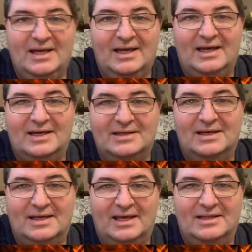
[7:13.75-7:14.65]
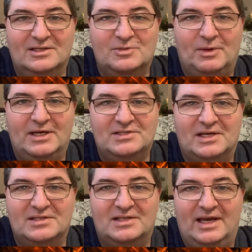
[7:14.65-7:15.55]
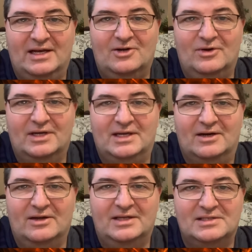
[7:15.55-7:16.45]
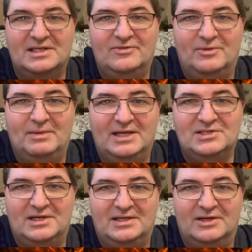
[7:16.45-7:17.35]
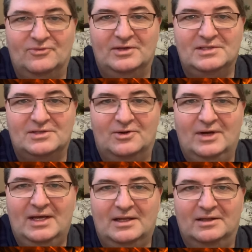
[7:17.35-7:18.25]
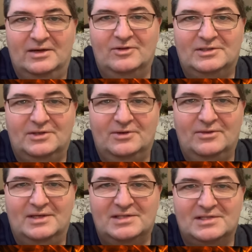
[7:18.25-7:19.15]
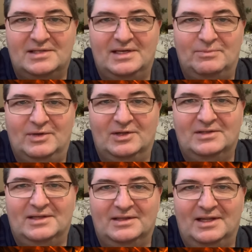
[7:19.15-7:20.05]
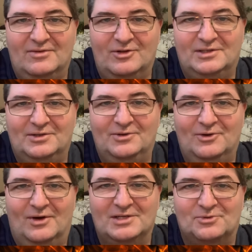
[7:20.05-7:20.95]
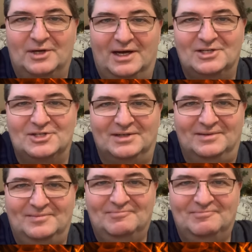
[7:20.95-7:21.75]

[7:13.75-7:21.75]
And again, the space has the echo in here. You can see if it makes any difference. So level 2, this is the built-in level 2 noise reduction.